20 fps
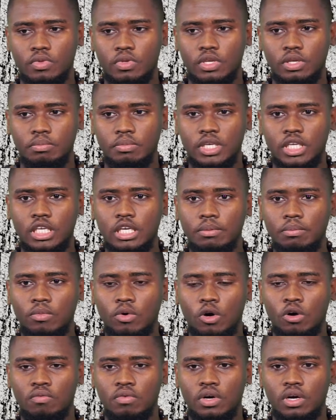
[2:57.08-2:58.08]
It became
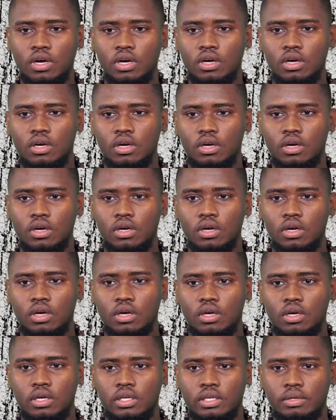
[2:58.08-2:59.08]
more
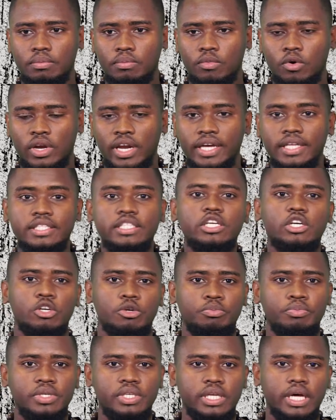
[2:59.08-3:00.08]
like
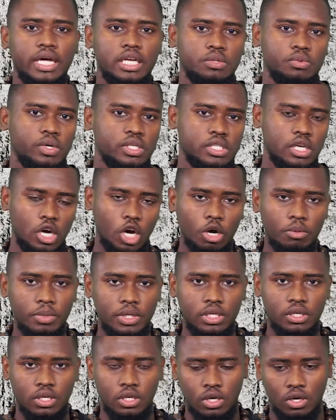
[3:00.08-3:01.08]
therapy than it was a
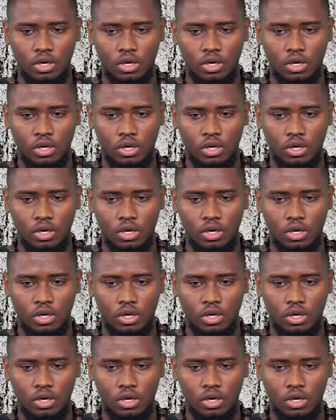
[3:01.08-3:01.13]
hobby.